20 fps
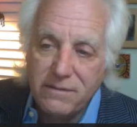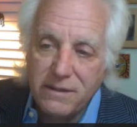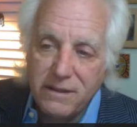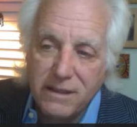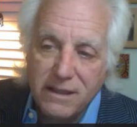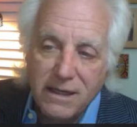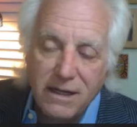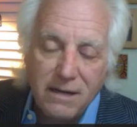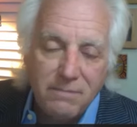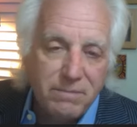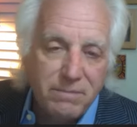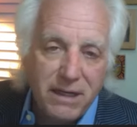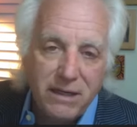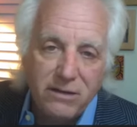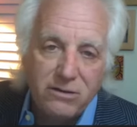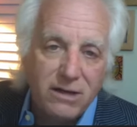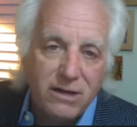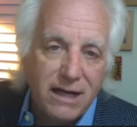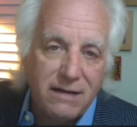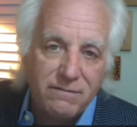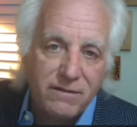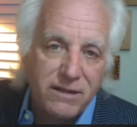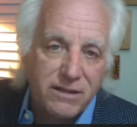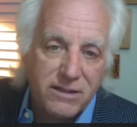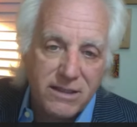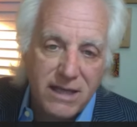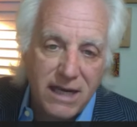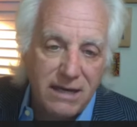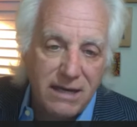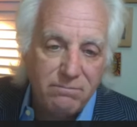company will have the
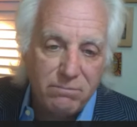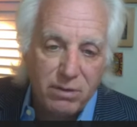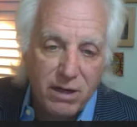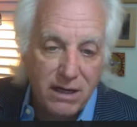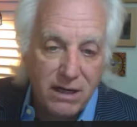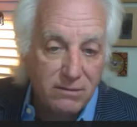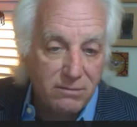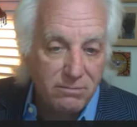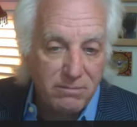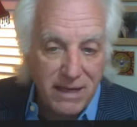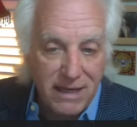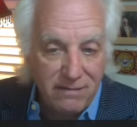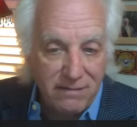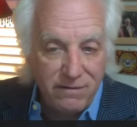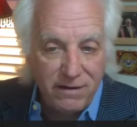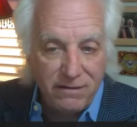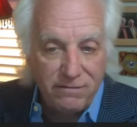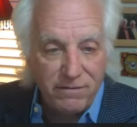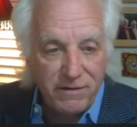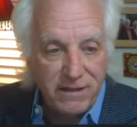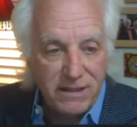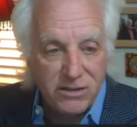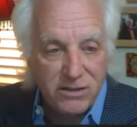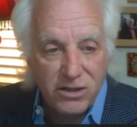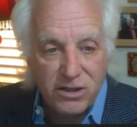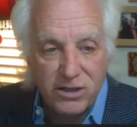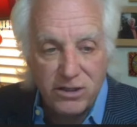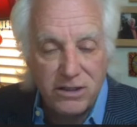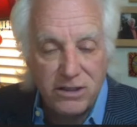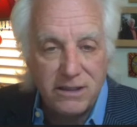same problem. Even if he's a
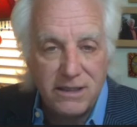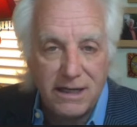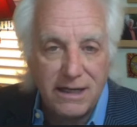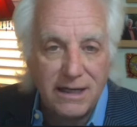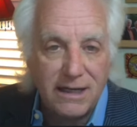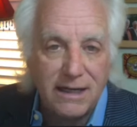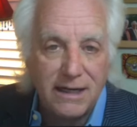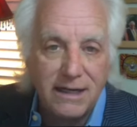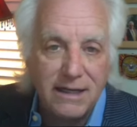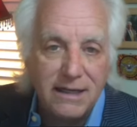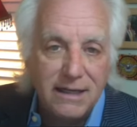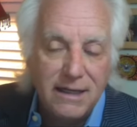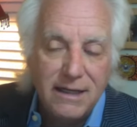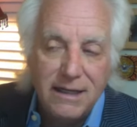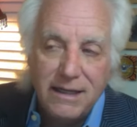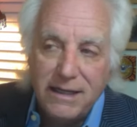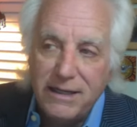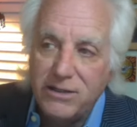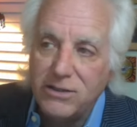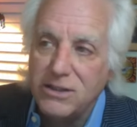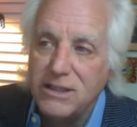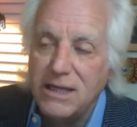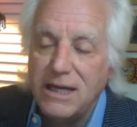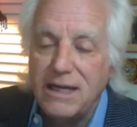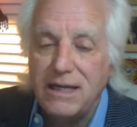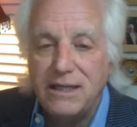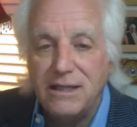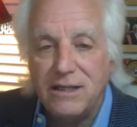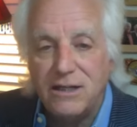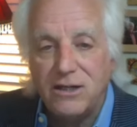good guy, he'll say, you
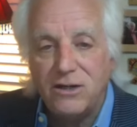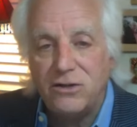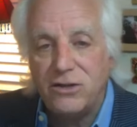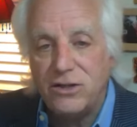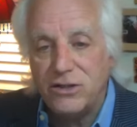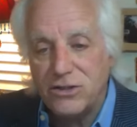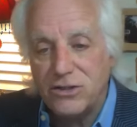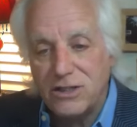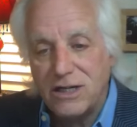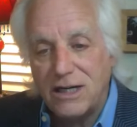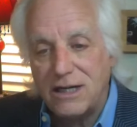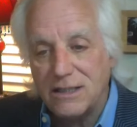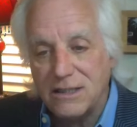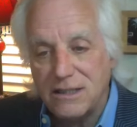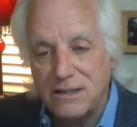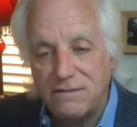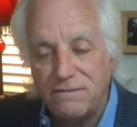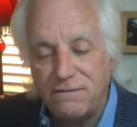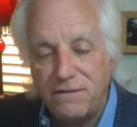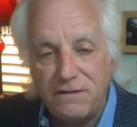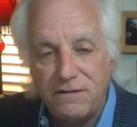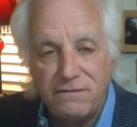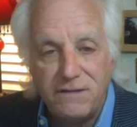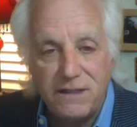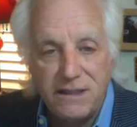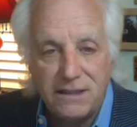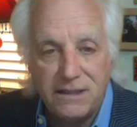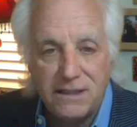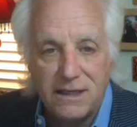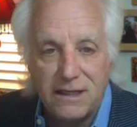know, your stock's at 50
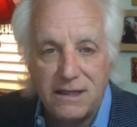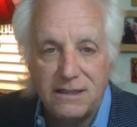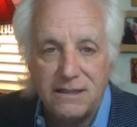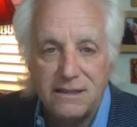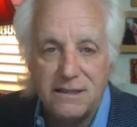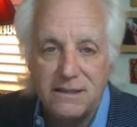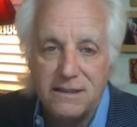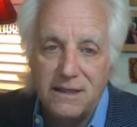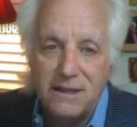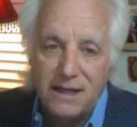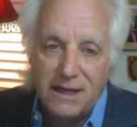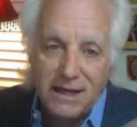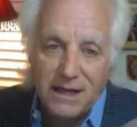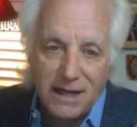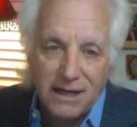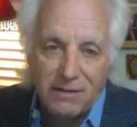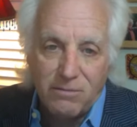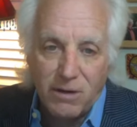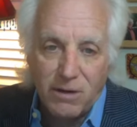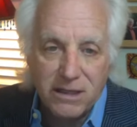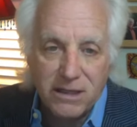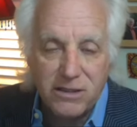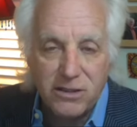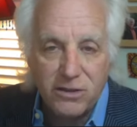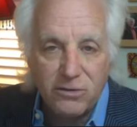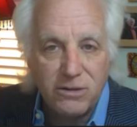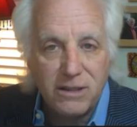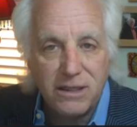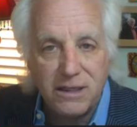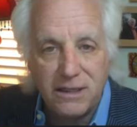cents. I want to do
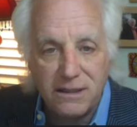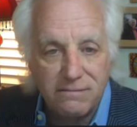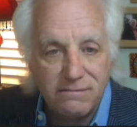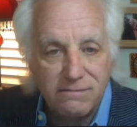it at